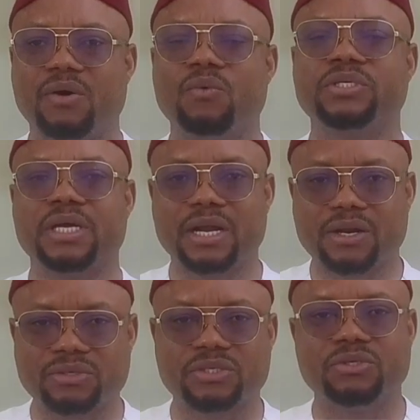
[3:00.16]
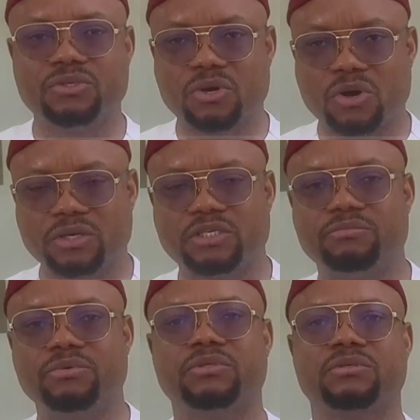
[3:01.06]
and we shall continue to
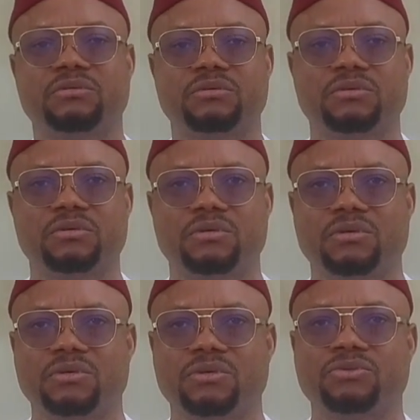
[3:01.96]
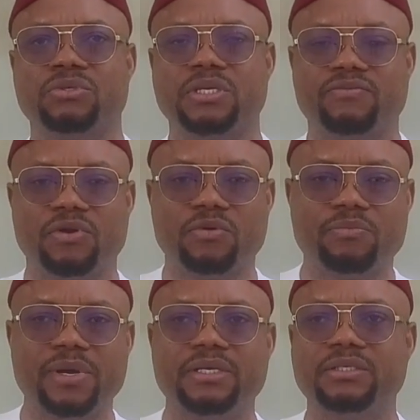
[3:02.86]
contribute to the
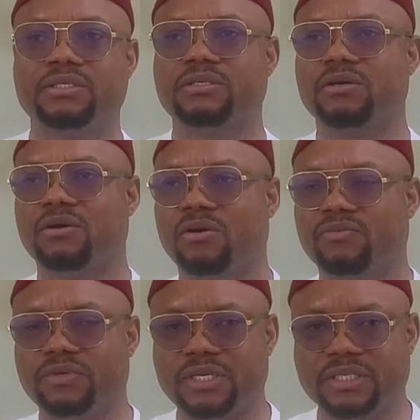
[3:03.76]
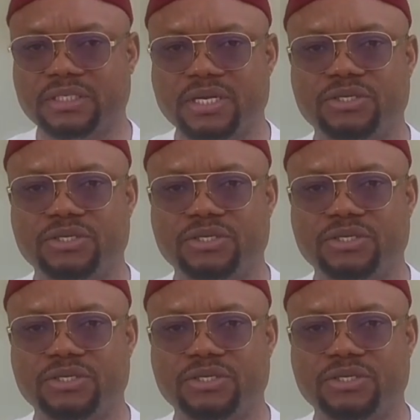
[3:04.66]
development of this